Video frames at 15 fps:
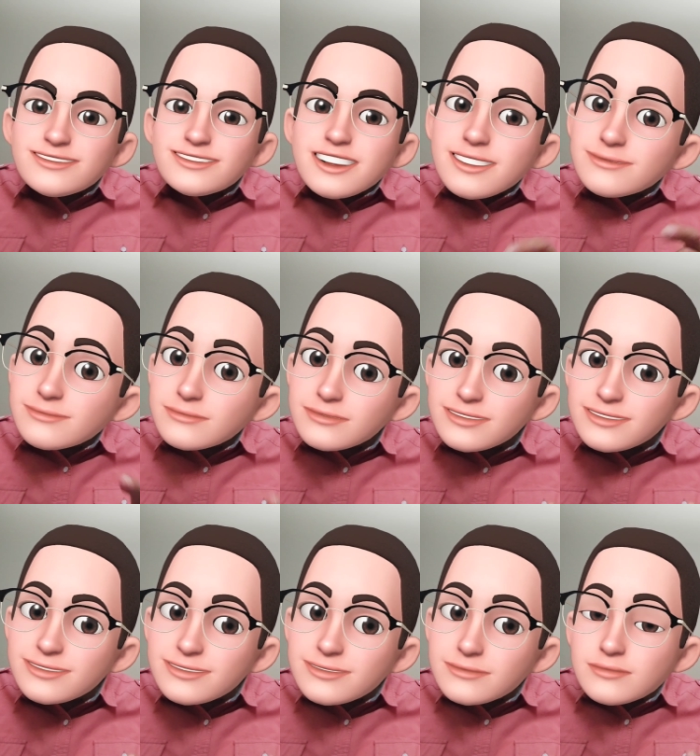
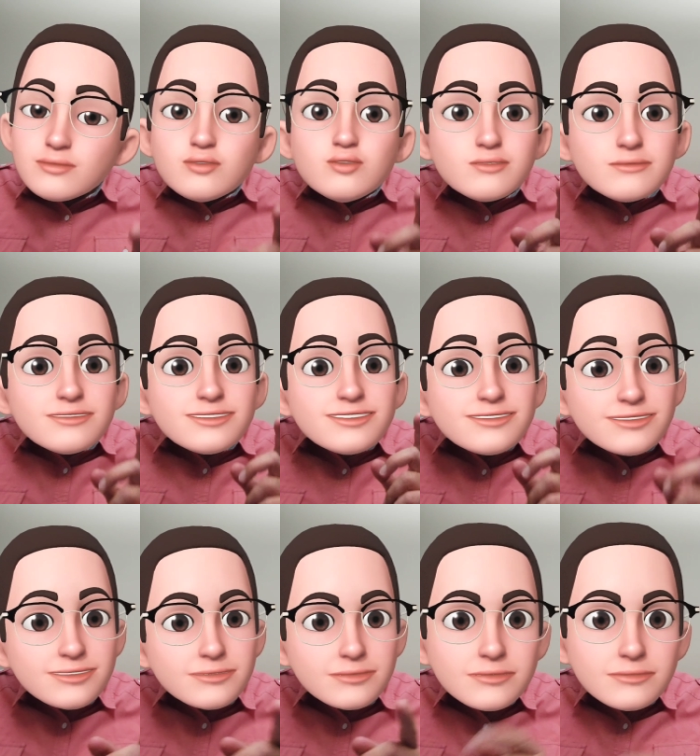afraid of the
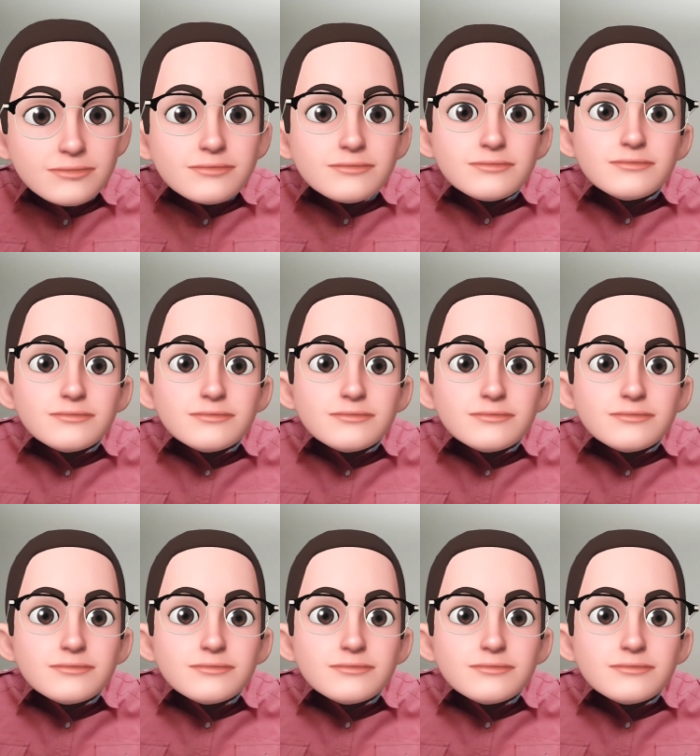terror